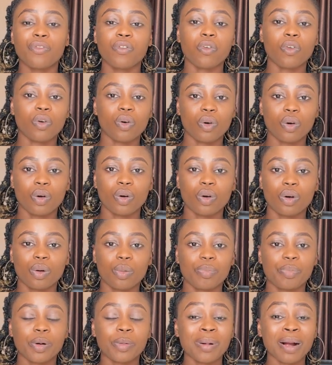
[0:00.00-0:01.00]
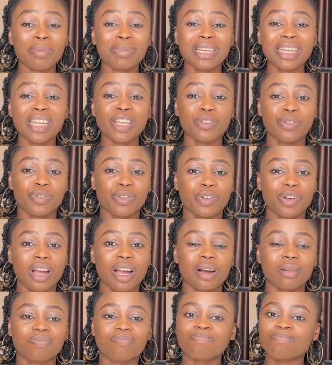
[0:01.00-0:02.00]
for probably if you
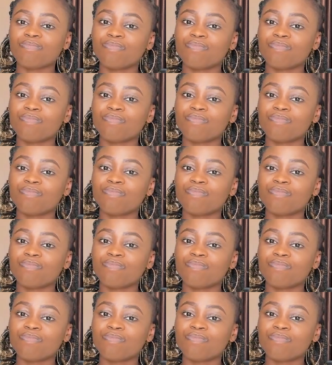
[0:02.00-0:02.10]
are